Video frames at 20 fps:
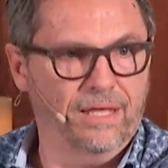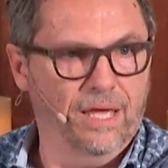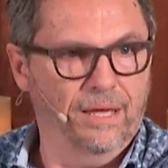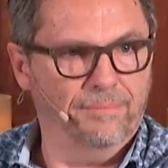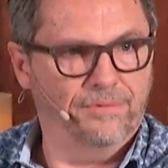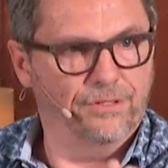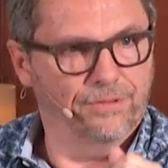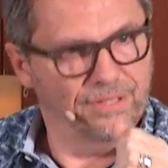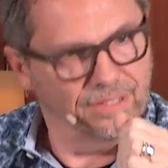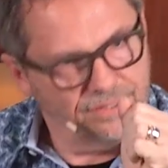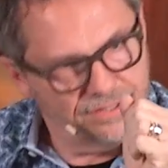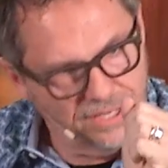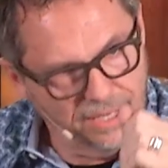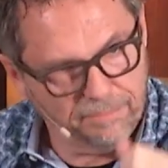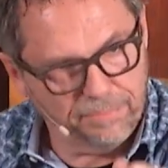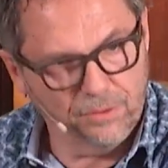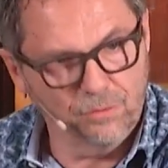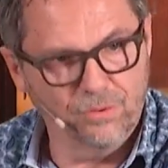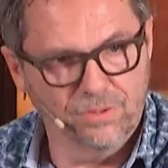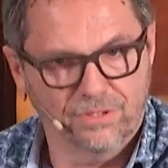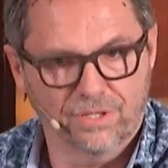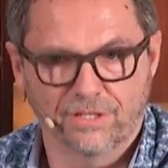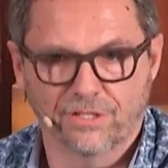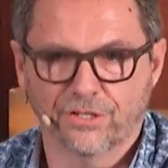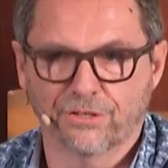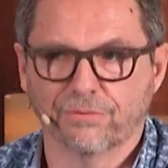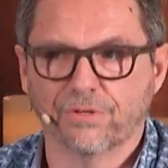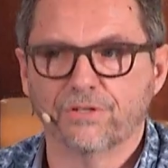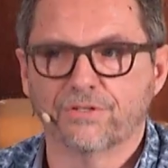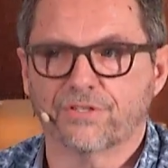came to. The temple was in
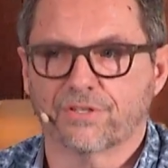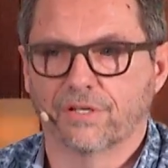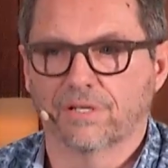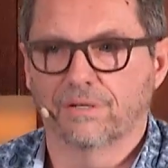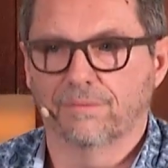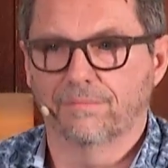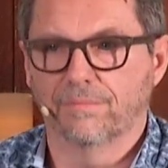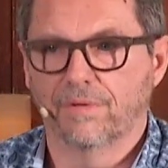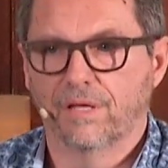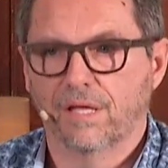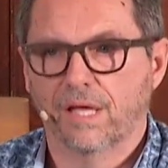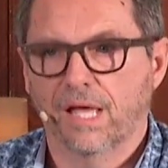Jerusalem.